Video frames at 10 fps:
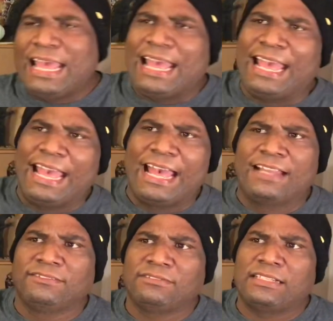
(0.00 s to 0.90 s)

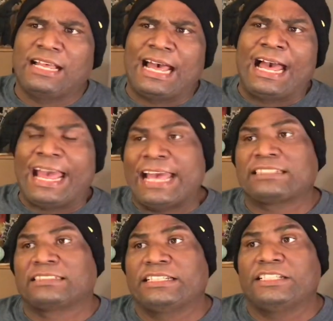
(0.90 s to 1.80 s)
And I
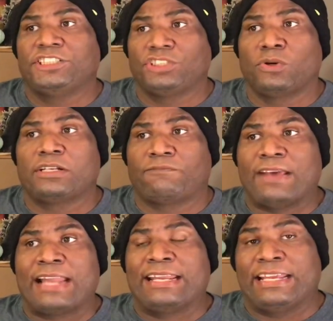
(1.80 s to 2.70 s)
actually enjoy the
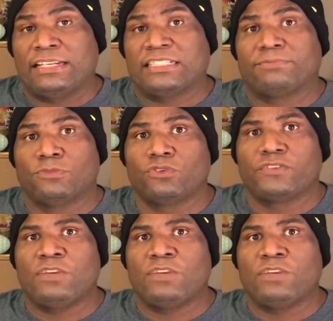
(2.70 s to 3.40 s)
fact that in this movie,